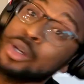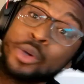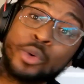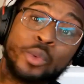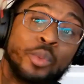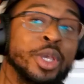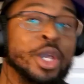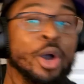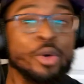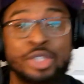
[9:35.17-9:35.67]

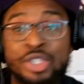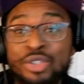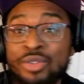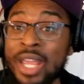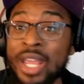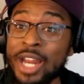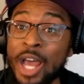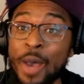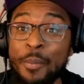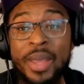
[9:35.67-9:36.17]
We go
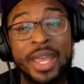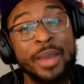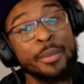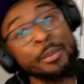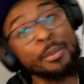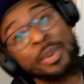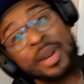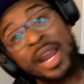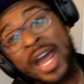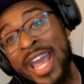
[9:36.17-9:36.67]
straight up and
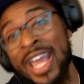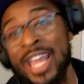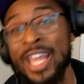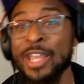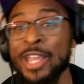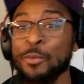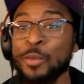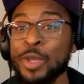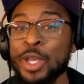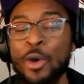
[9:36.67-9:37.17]

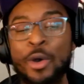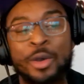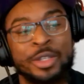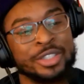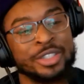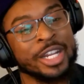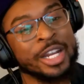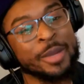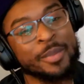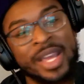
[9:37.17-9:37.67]
blame. We go
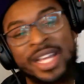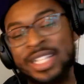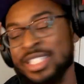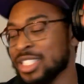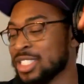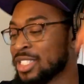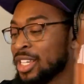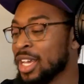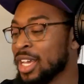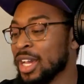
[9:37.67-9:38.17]
straight up and
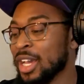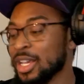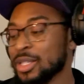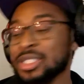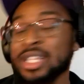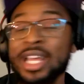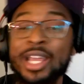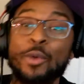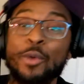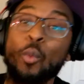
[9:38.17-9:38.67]
just, it's
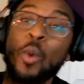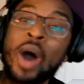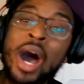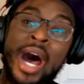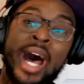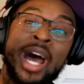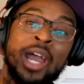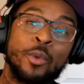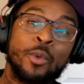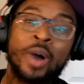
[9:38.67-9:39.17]
like
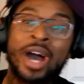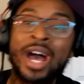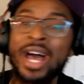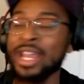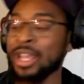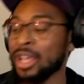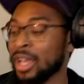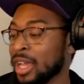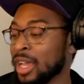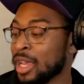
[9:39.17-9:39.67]

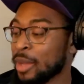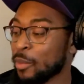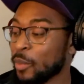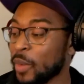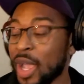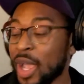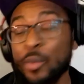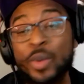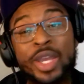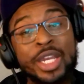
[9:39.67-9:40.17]
why?
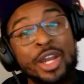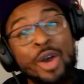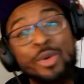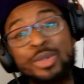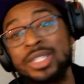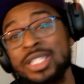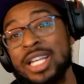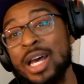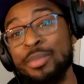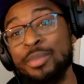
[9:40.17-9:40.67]
And we know
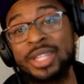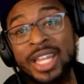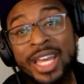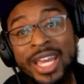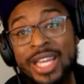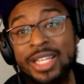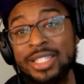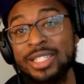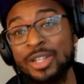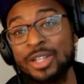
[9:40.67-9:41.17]
some
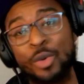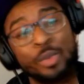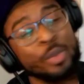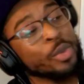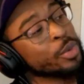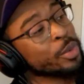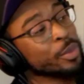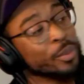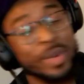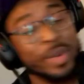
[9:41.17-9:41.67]
things,
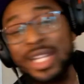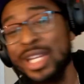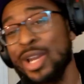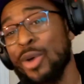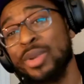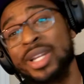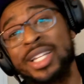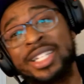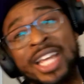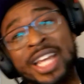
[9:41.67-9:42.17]
we know
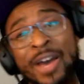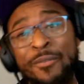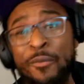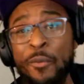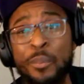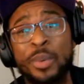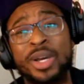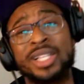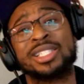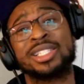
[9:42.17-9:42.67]
the devil
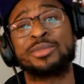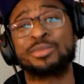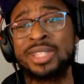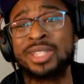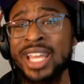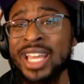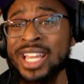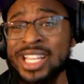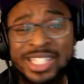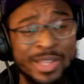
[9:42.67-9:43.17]
put some
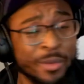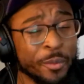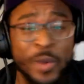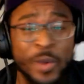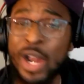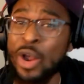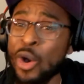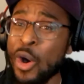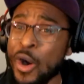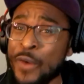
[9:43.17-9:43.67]
things that went
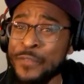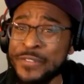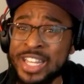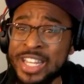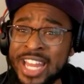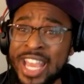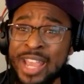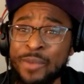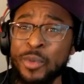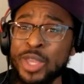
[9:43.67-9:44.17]
off in
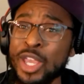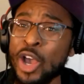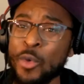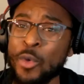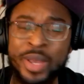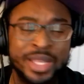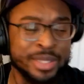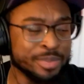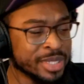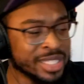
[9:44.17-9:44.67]
that. We
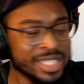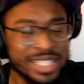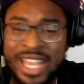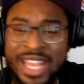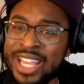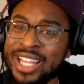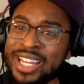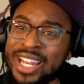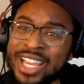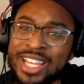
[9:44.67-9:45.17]
always be
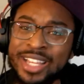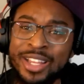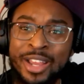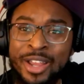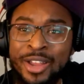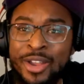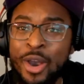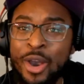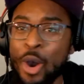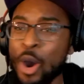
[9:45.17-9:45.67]
saying like,
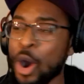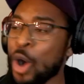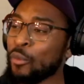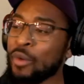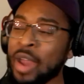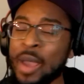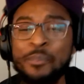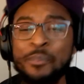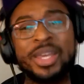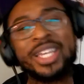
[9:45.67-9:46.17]

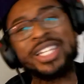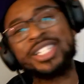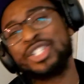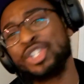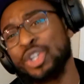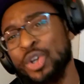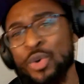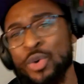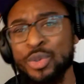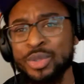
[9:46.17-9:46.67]
R.I.P.
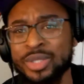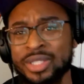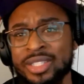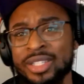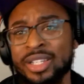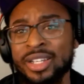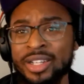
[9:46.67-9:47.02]
Juice.